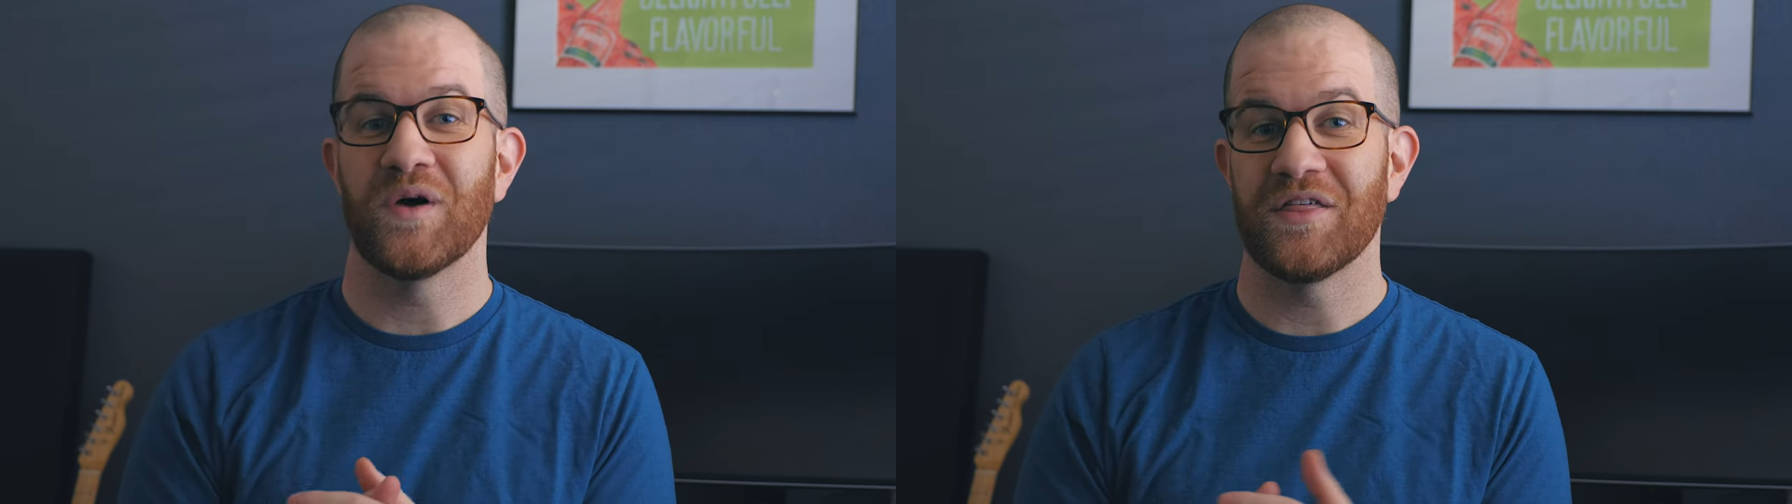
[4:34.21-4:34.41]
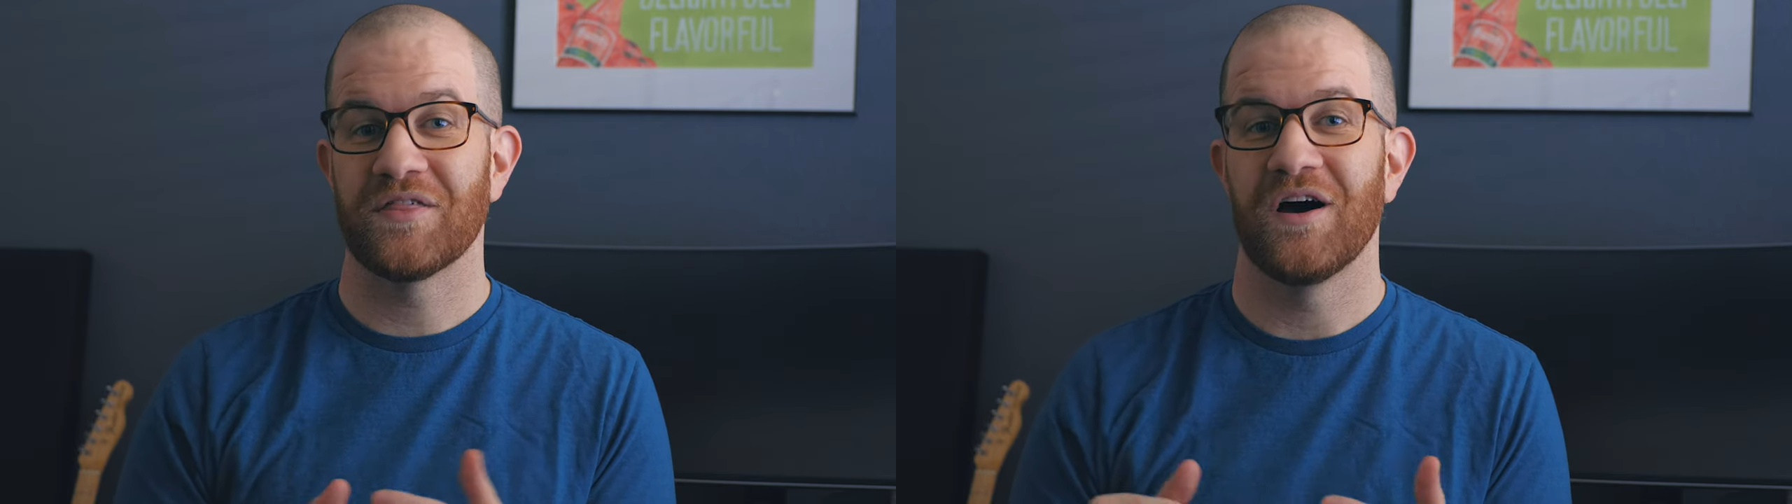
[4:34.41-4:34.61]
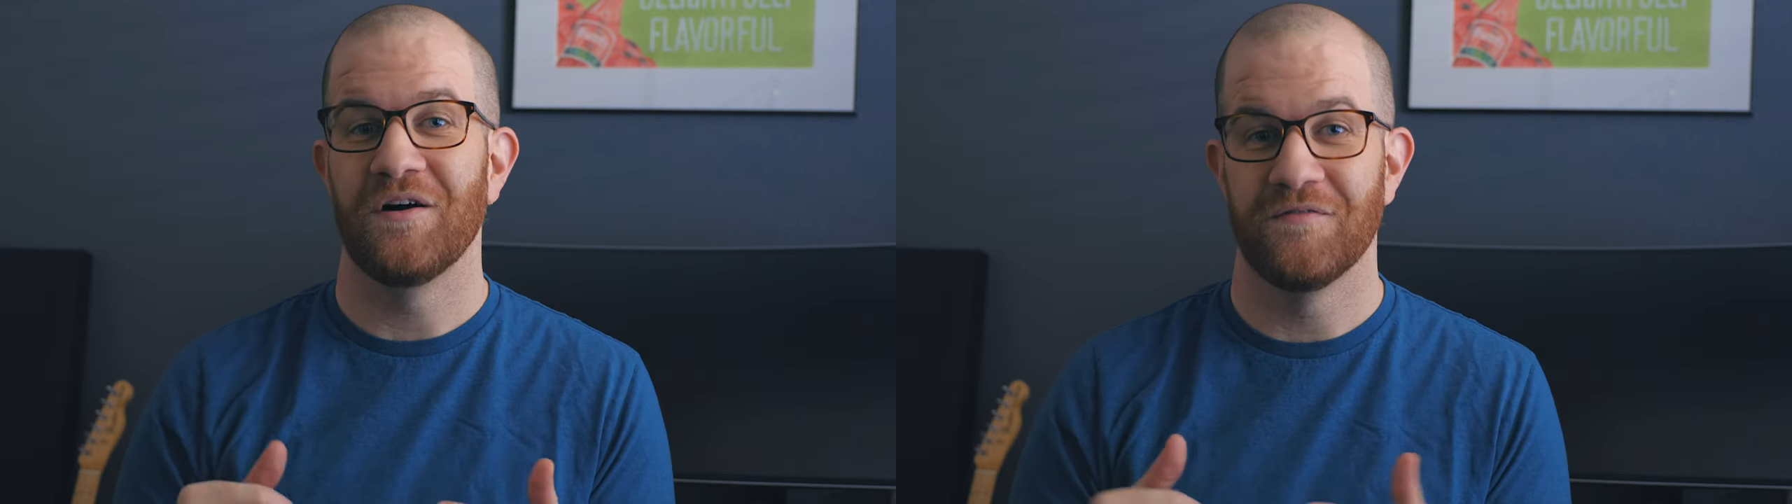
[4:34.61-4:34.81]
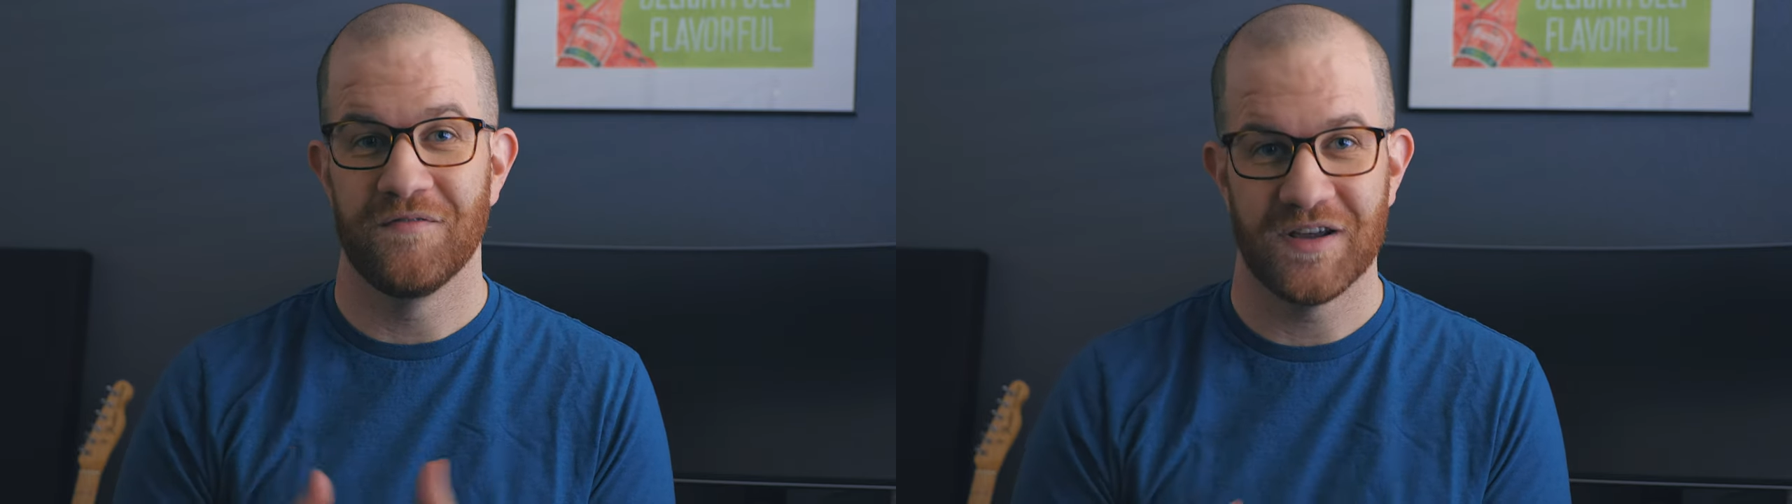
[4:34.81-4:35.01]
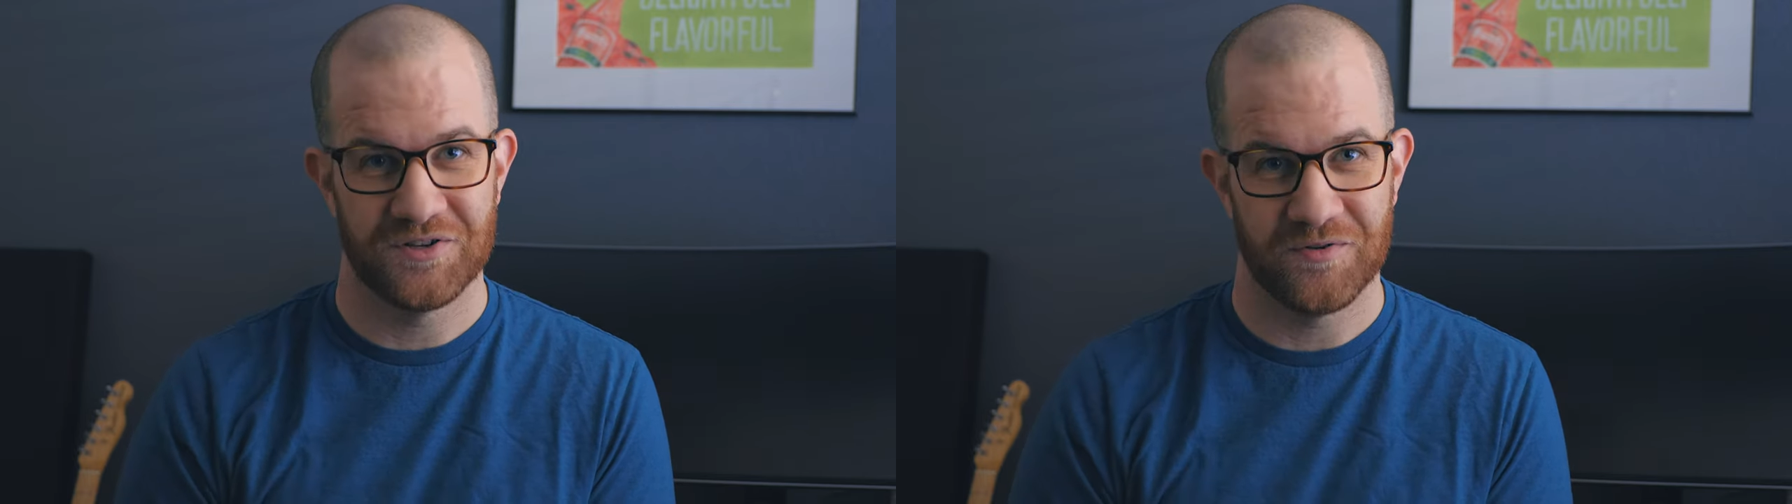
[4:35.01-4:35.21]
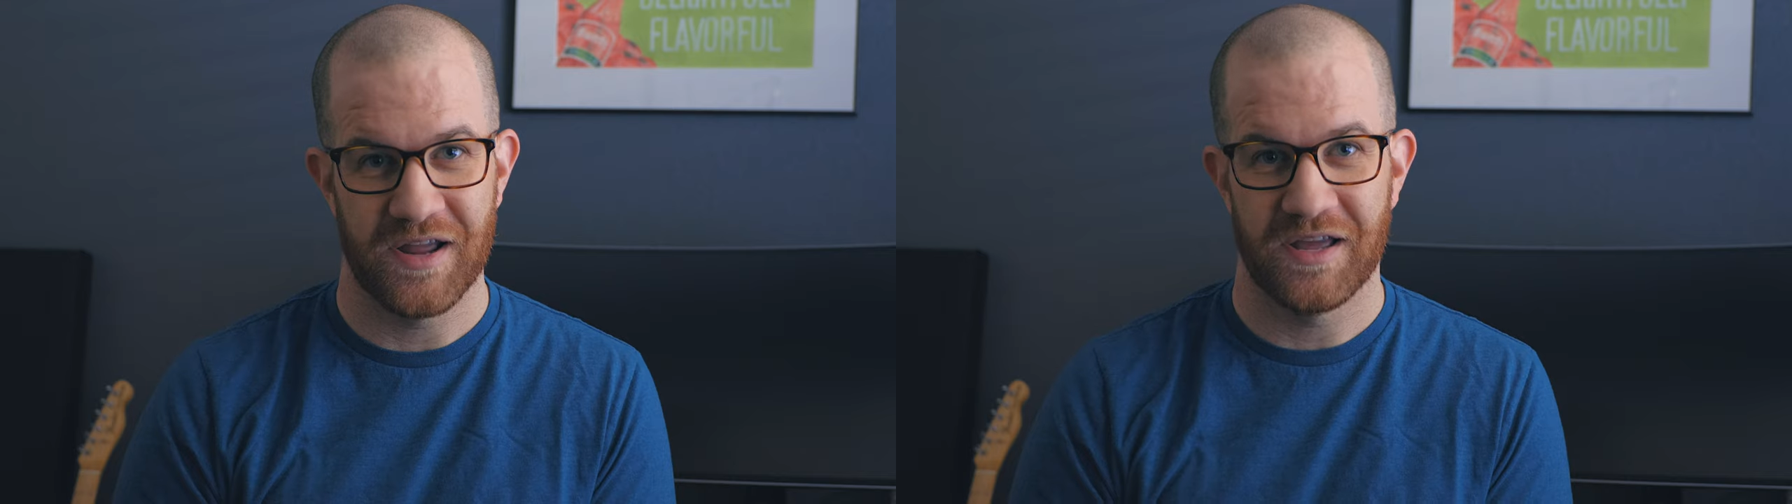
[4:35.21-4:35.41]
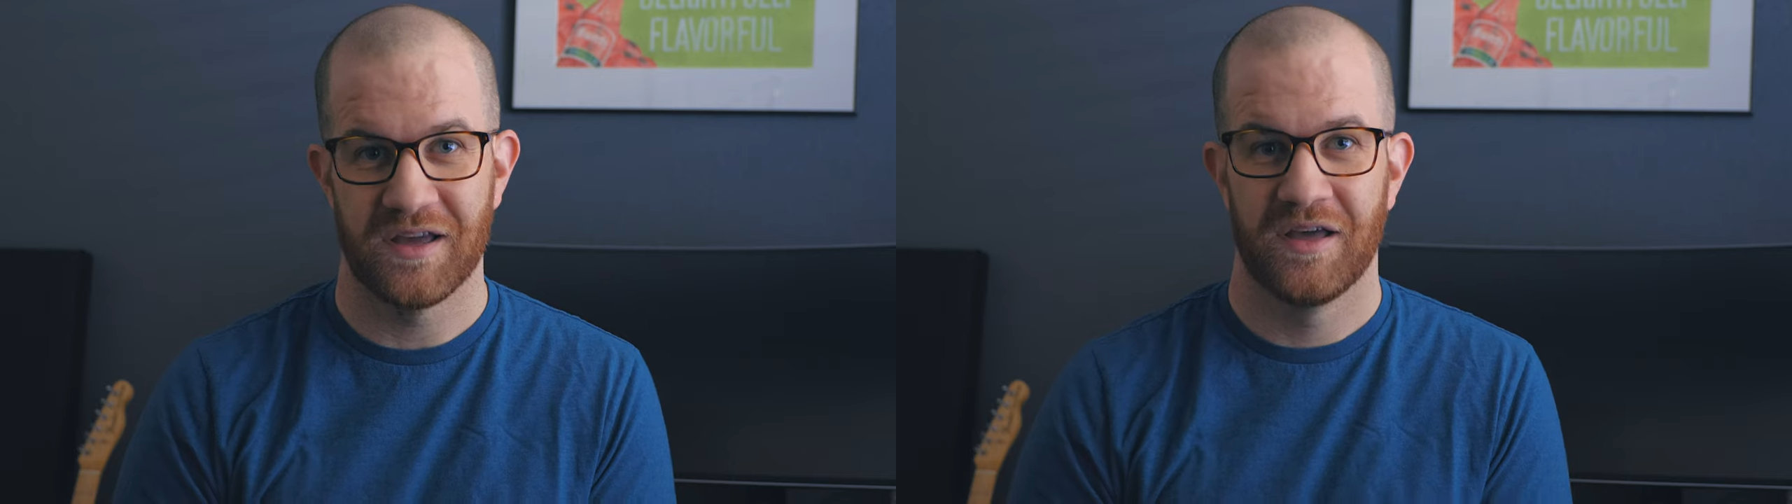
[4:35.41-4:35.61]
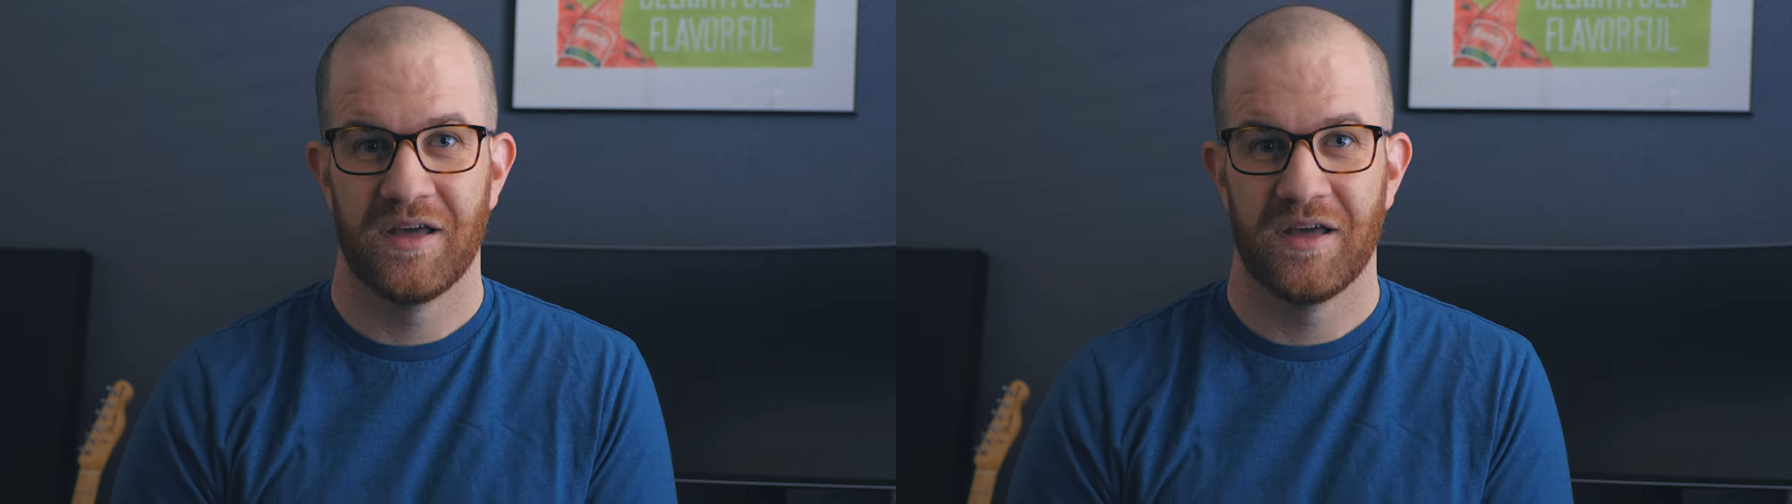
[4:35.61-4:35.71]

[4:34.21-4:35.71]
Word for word: with a victory.